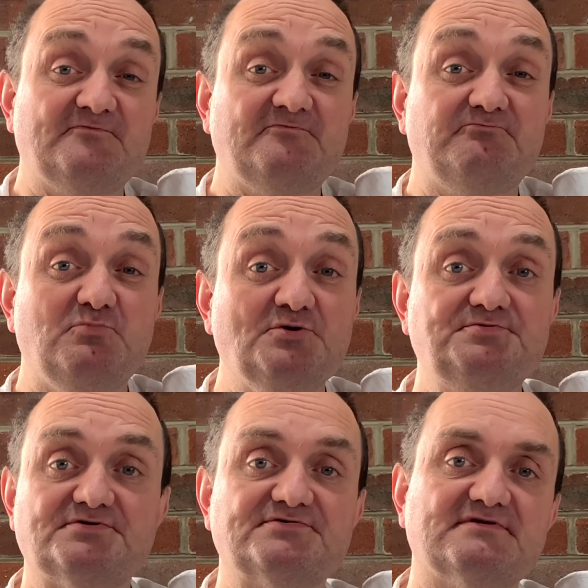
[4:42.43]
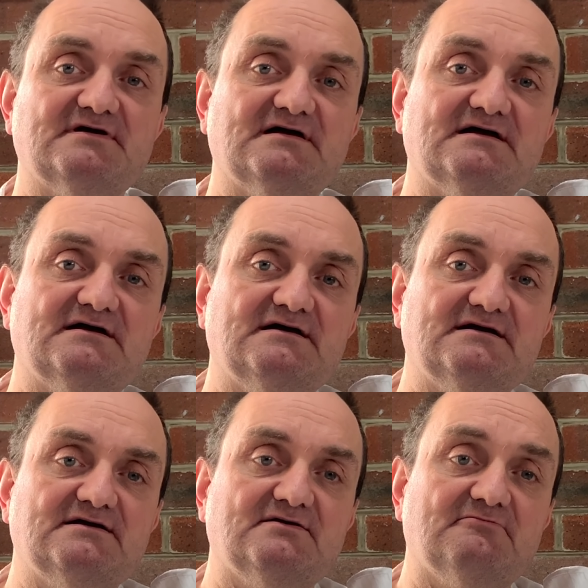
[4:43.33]
looters.
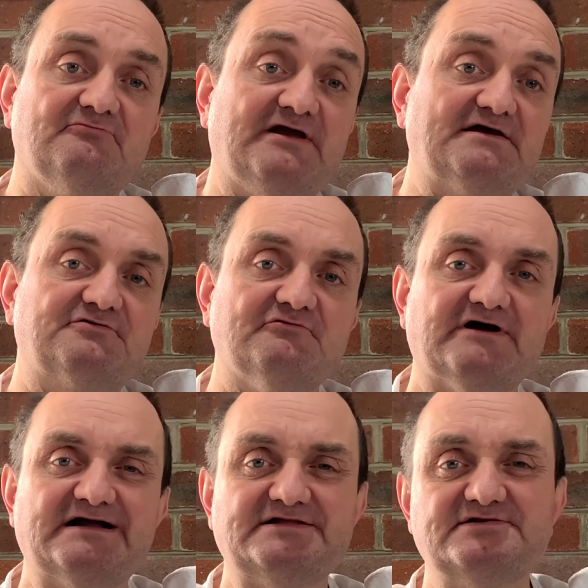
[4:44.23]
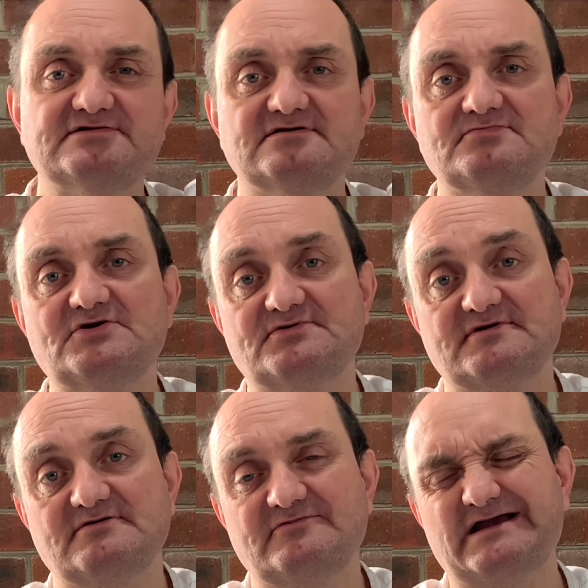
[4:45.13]
The extra range,
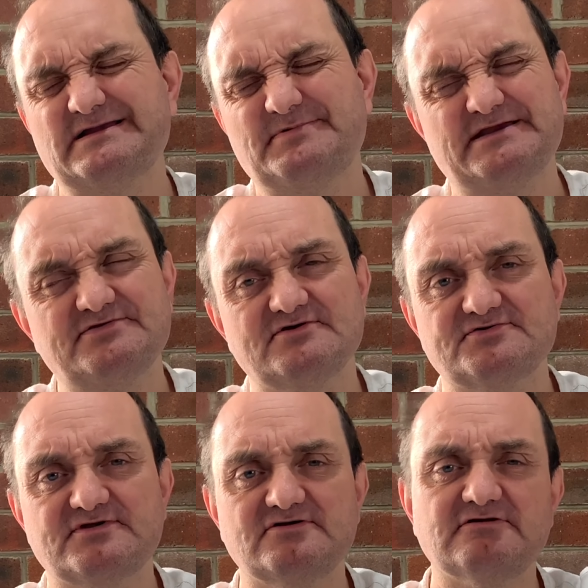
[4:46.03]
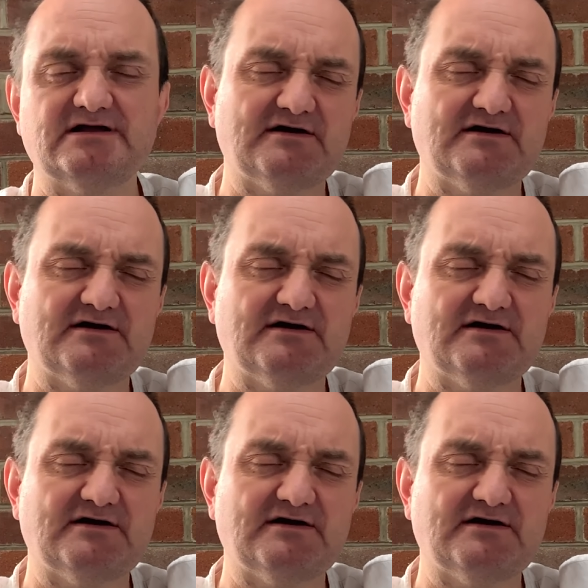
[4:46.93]
the AP's not so great.